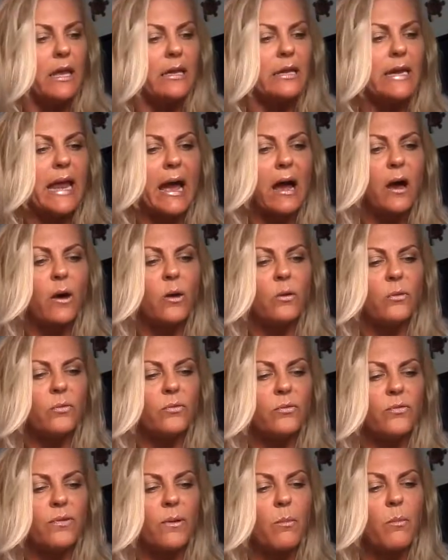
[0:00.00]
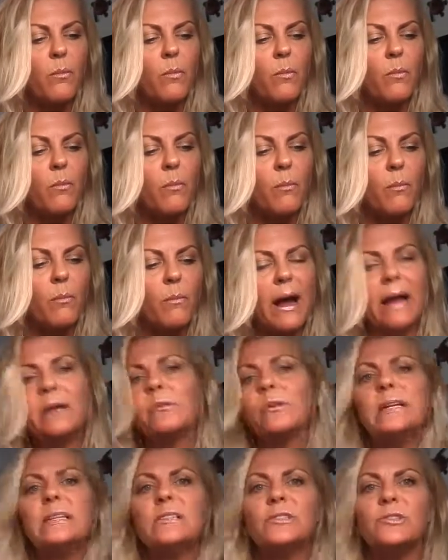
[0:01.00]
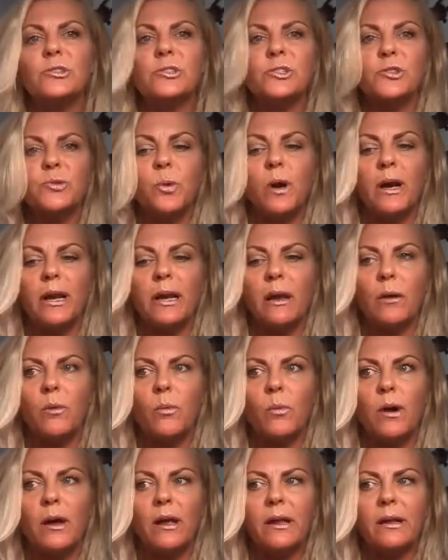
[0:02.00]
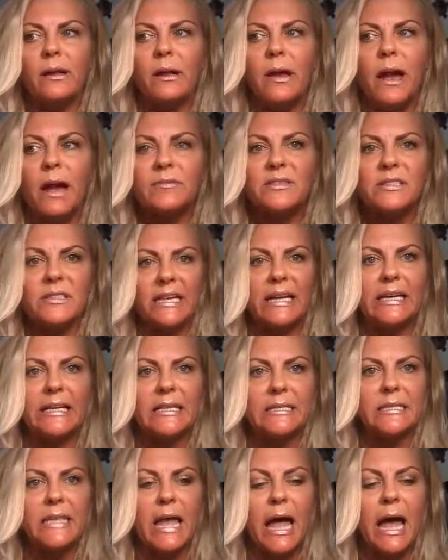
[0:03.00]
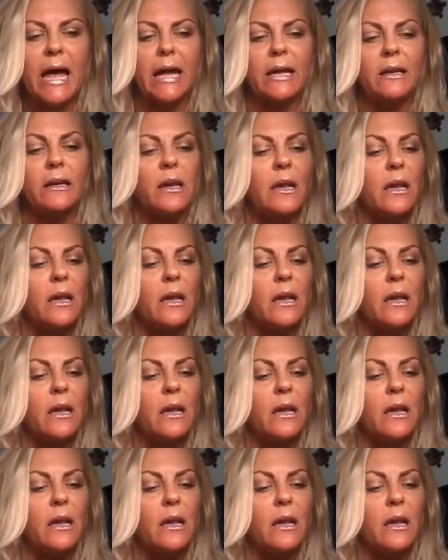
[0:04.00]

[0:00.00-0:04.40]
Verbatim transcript: Now, from my research, what, what I've seen is that